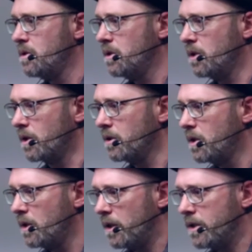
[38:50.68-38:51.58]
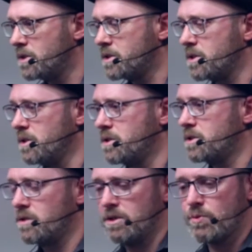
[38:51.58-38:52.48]
You know,
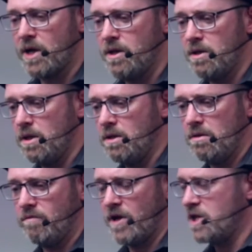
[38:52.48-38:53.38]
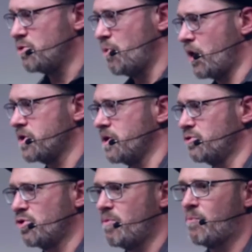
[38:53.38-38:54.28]
it's why in financial markets they'll
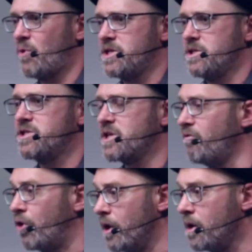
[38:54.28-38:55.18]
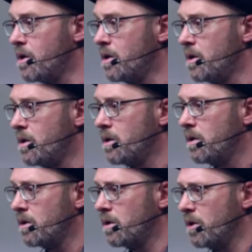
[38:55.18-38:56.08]
talk about price discovery.
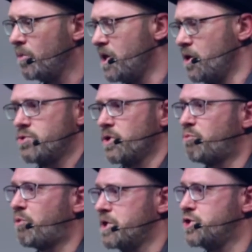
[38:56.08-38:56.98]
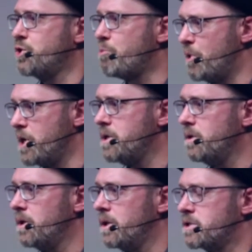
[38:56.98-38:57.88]
You know, nobody knows what the price should be.
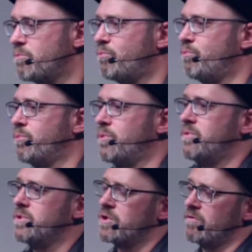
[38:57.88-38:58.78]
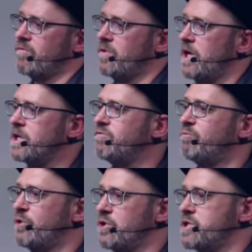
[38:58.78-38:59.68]
It's a sort of collective
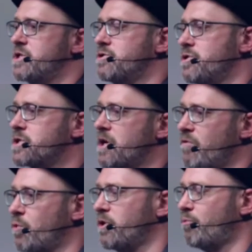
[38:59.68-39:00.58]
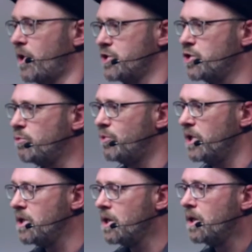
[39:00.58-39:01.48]
process to discover what the price should be
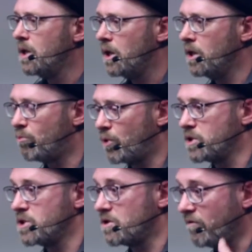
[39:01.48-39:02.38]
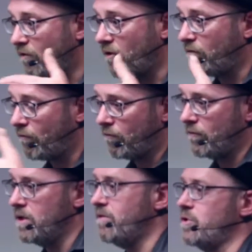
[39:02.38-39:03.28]
in the process of
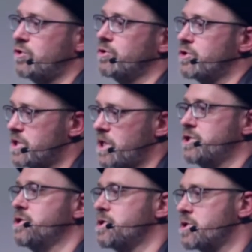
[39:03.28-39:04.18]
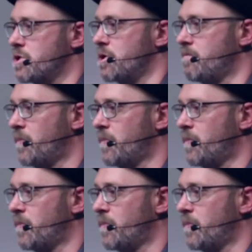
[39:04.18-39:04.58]
individual transactions and so on.